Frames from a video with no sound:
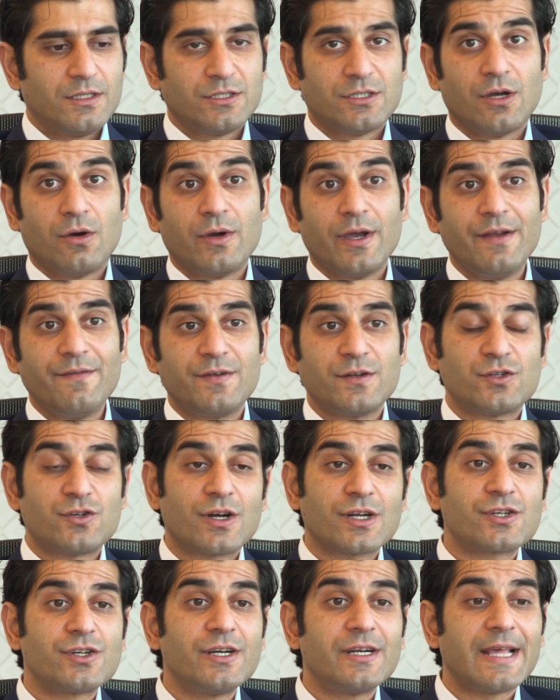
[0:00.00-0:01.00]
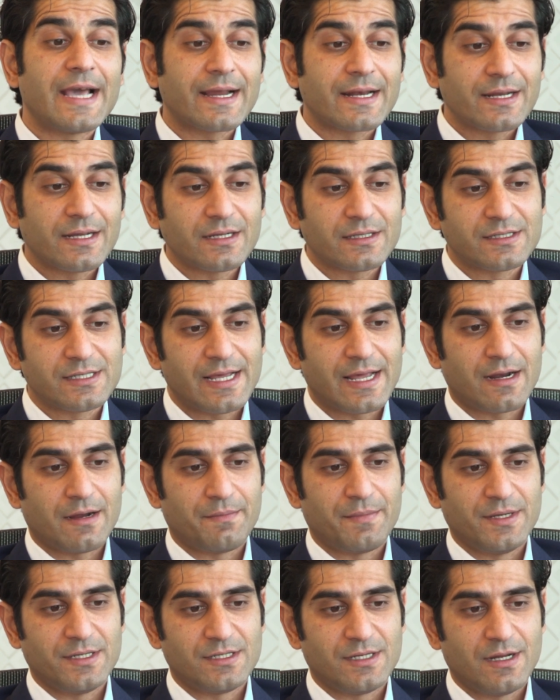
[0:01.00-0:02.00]
So infrastructure and technical
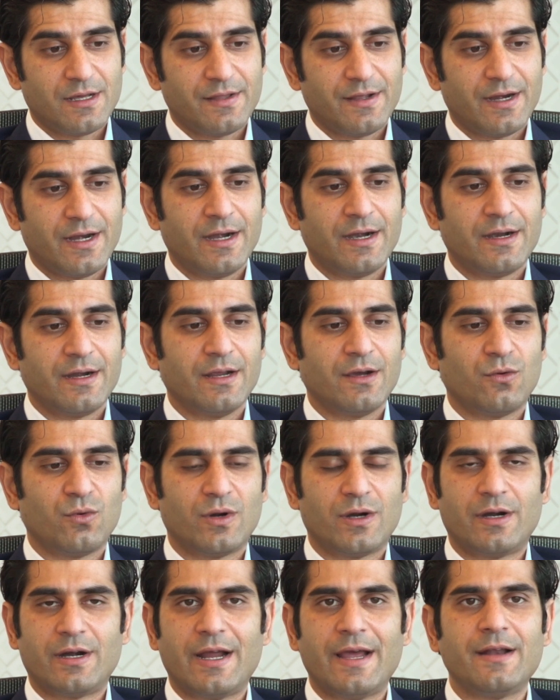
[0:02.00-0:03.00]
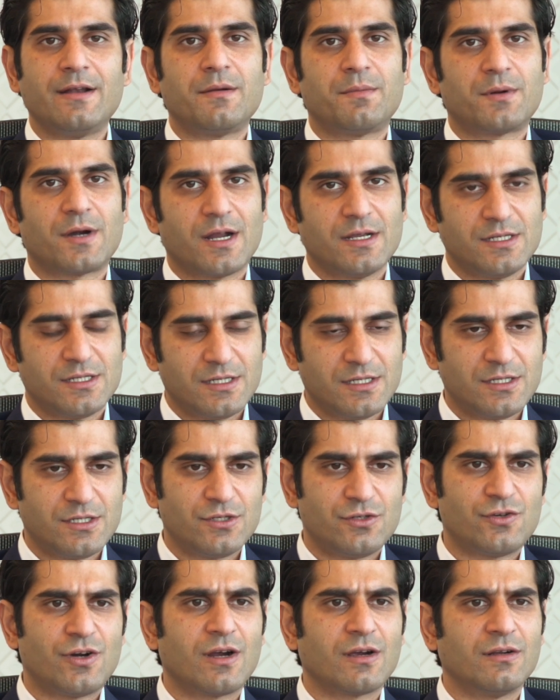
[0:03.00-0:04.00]
setup is another area where enterprises
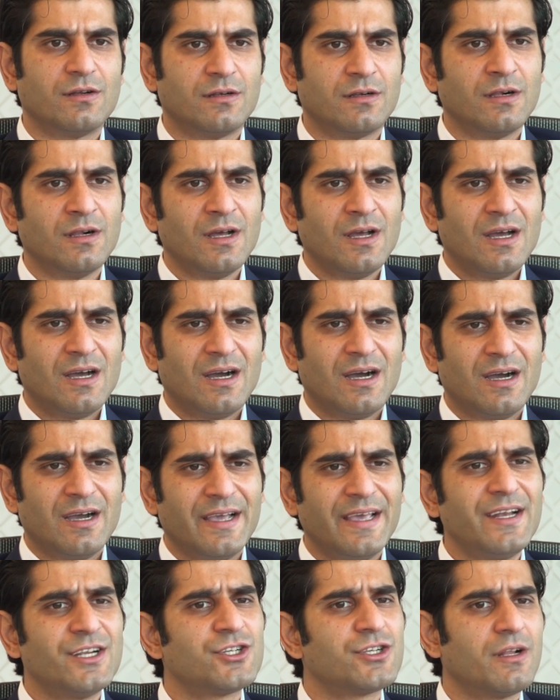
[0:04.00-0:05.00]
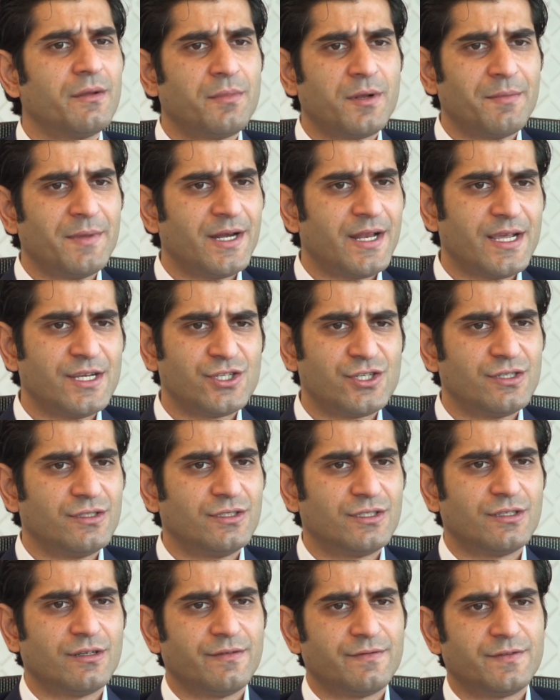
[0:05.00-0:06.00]
struggle. Initial
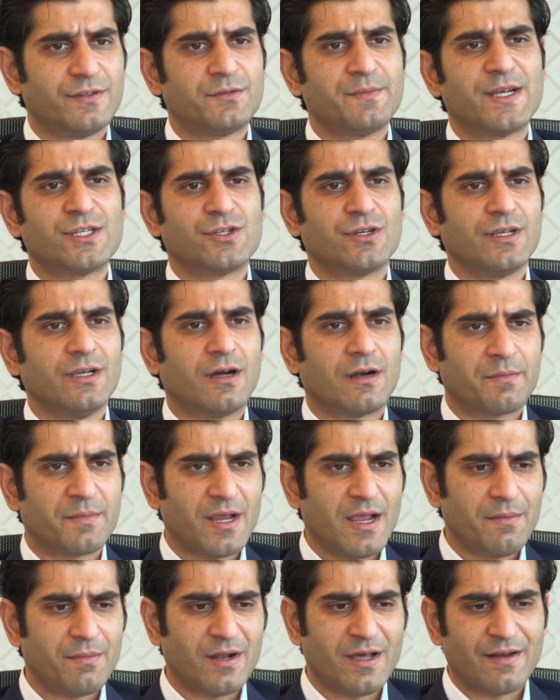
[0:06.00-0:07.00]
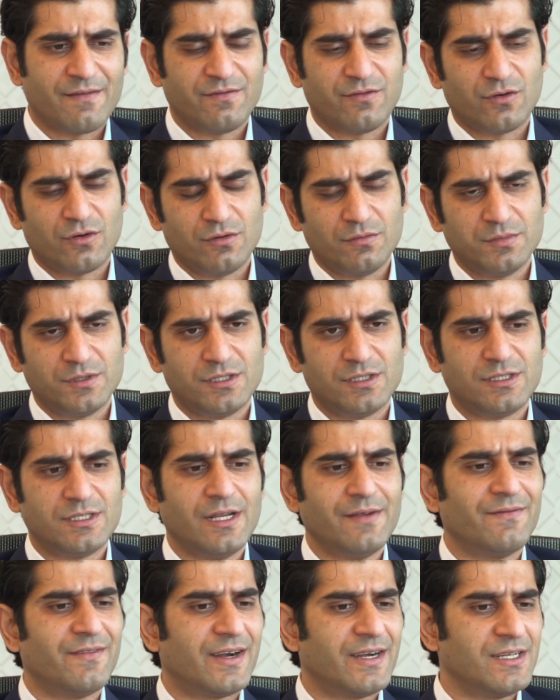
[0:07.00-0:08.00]
implementations of especially RPA platforms
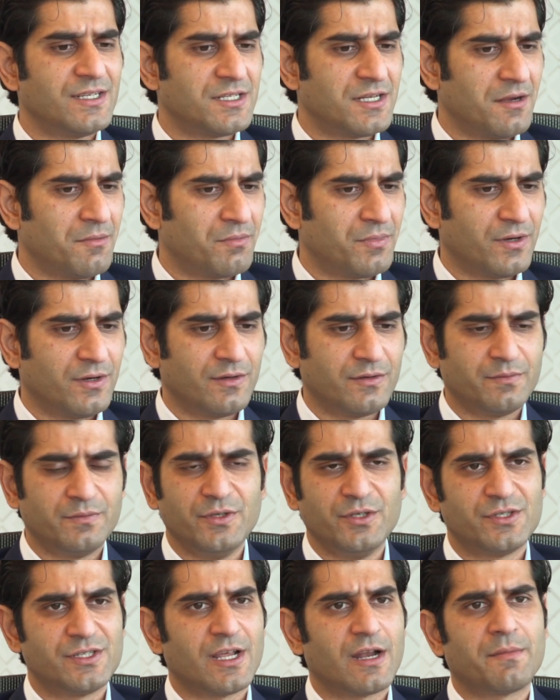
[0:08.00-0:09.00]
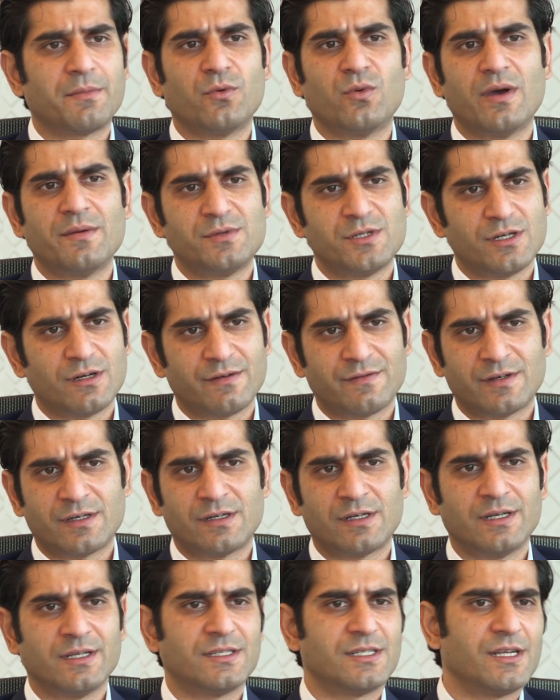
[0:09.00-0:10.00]
seem very simple. You set up a web
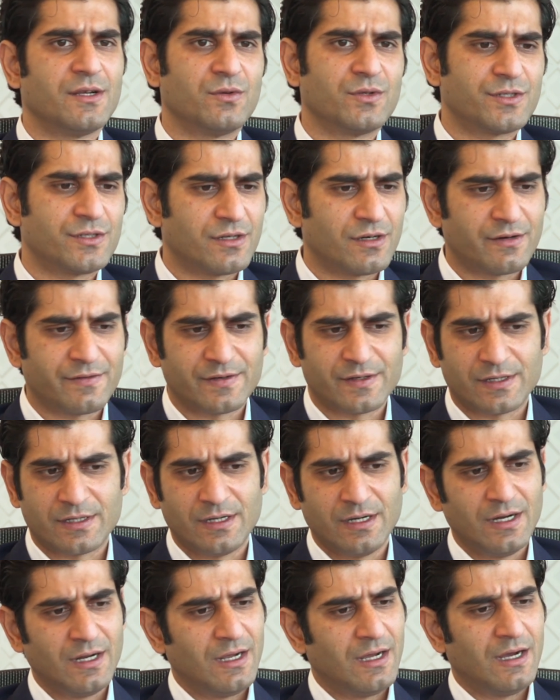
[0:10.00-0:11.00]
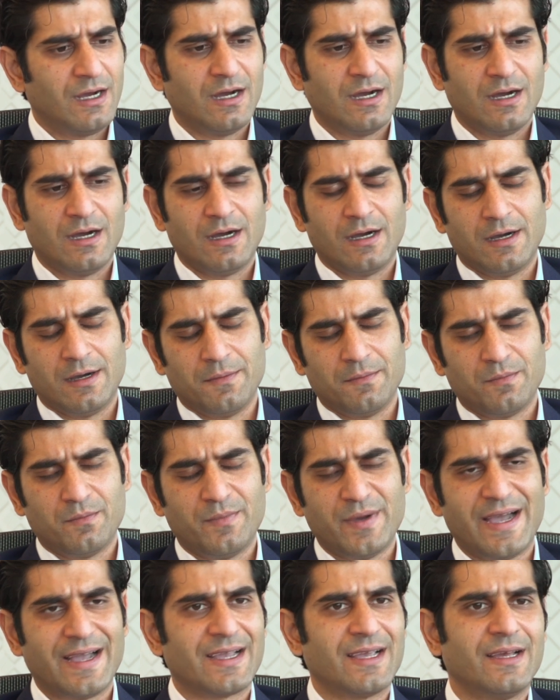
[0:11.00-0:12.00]
server and a SQL server
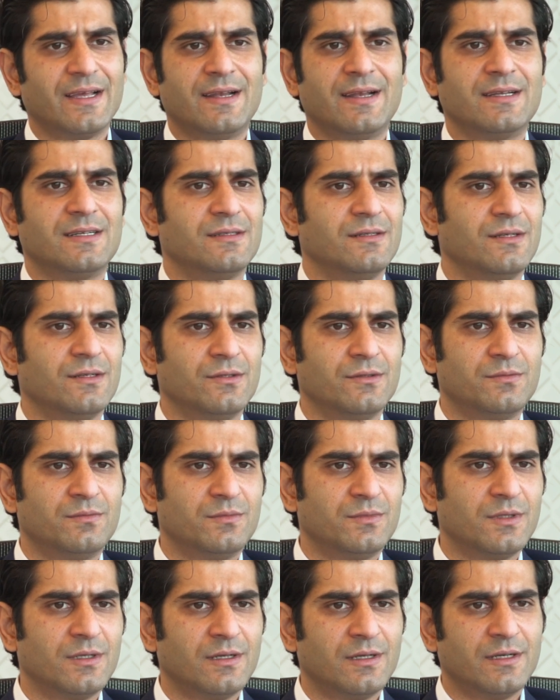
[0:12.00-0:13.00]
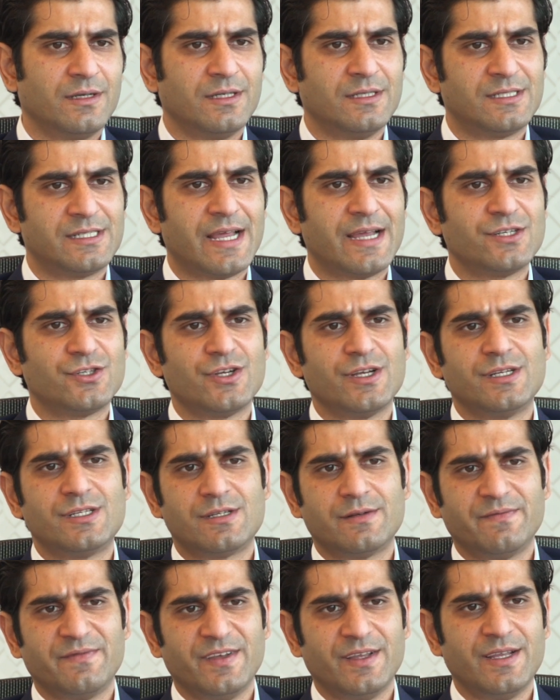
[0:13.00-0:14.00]
backend, and you instantiate
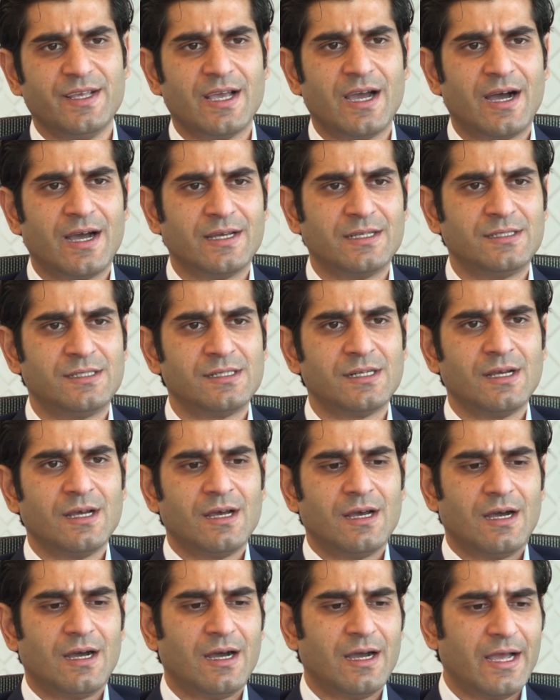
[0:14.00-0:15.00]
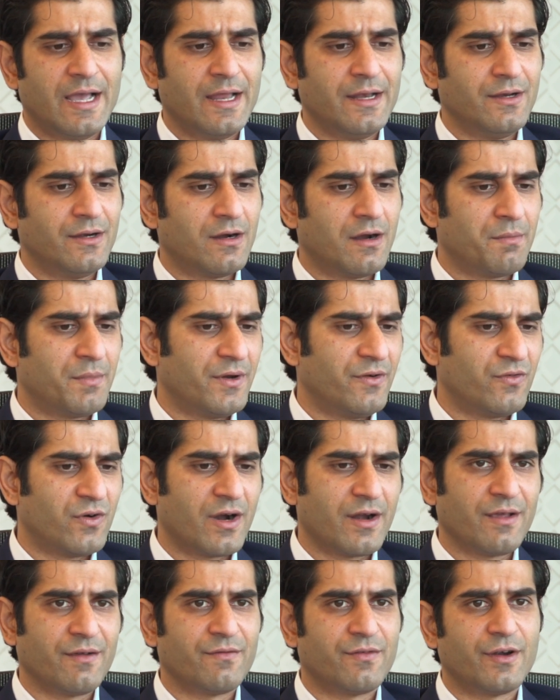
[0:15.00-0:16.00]
some VDIs, and you're up and
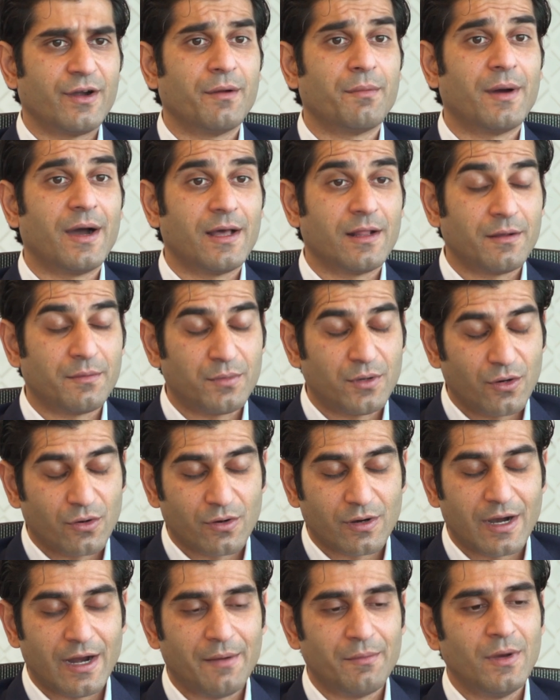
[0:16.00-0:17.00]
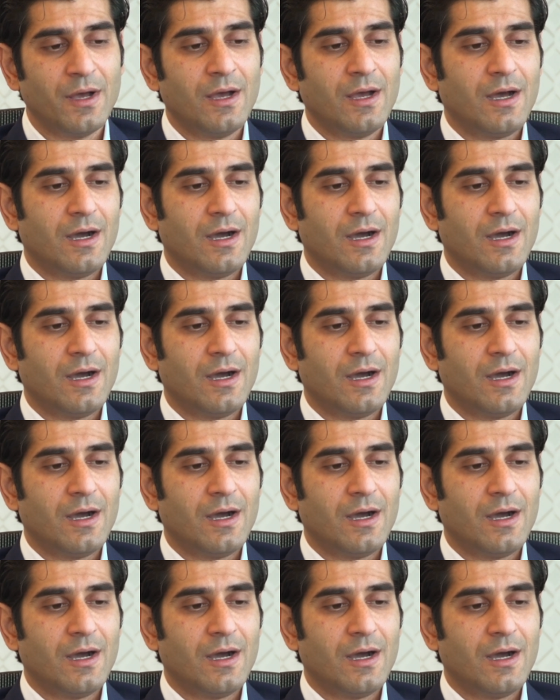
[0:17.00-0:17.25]
running for your pilot program.